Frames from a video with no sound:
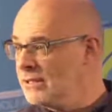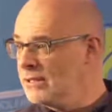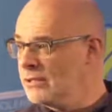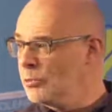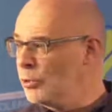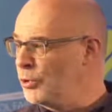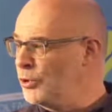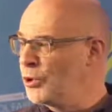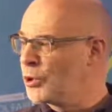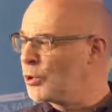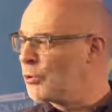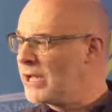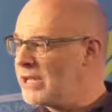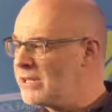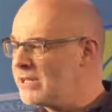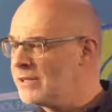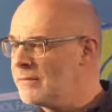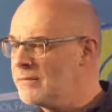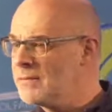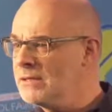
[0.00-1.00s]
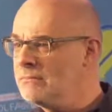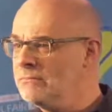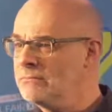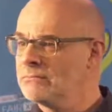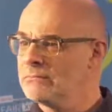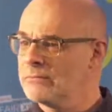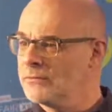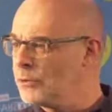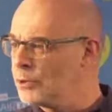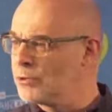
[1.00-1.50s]
when you create something,
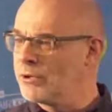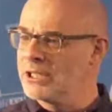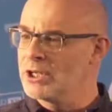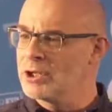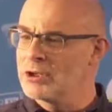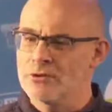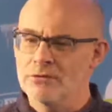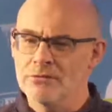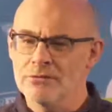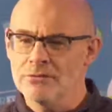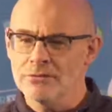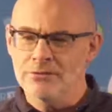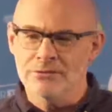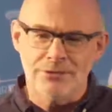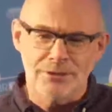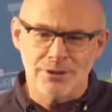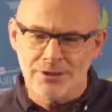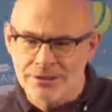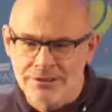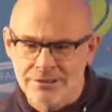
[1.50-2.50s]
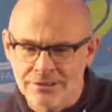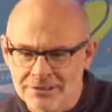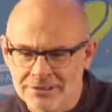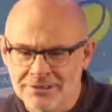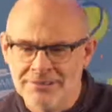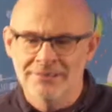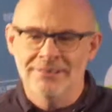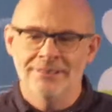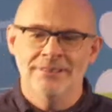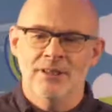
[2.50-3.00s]
if you create a tool or
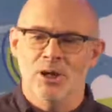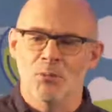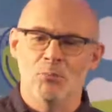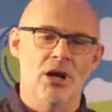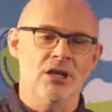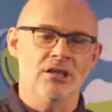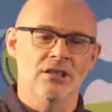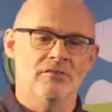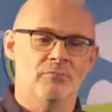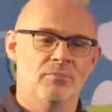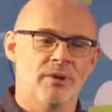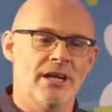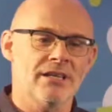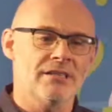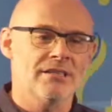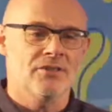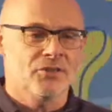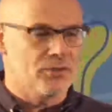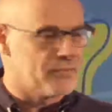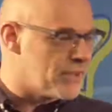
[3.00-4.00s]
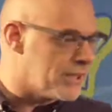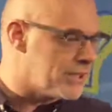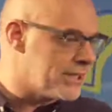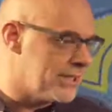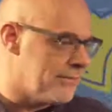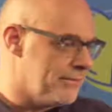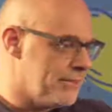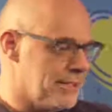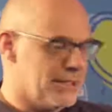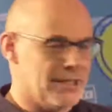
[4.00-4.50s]
a model of practice, you've got to
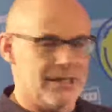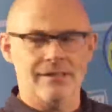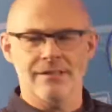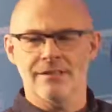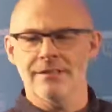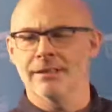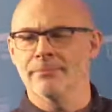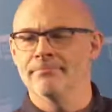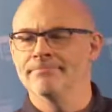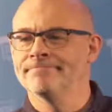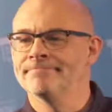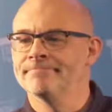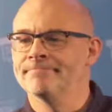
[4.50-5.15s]
give it a nice name.